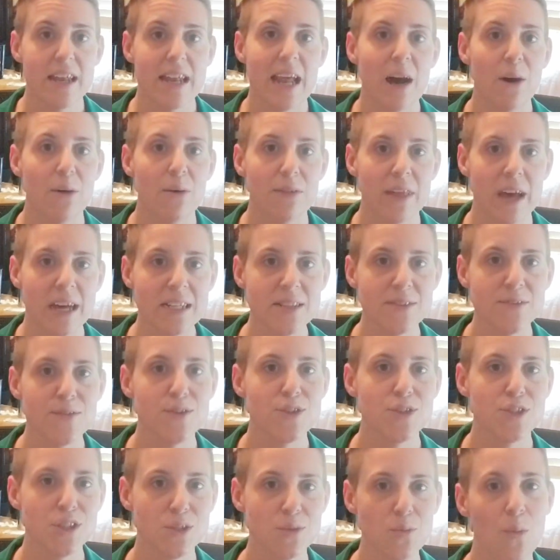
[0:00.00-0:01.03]
Now that's
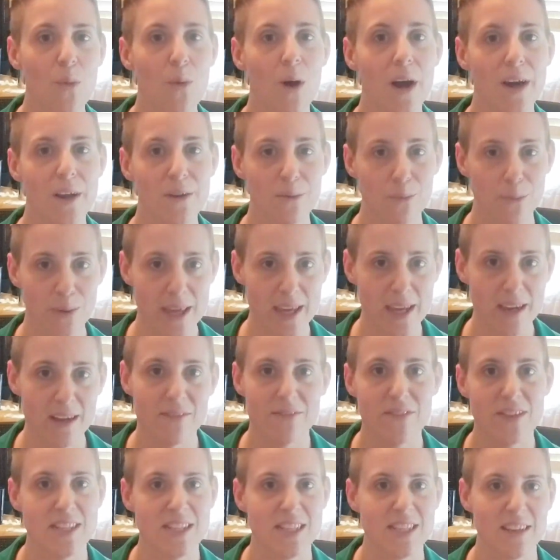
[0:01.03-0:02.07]
for just 1 week
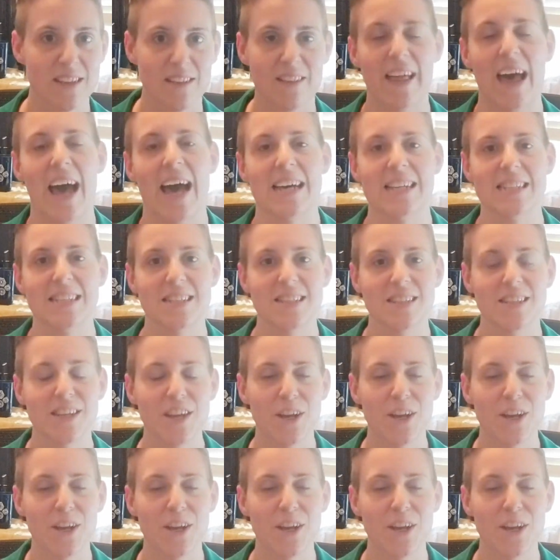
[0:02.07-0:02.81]
of this class.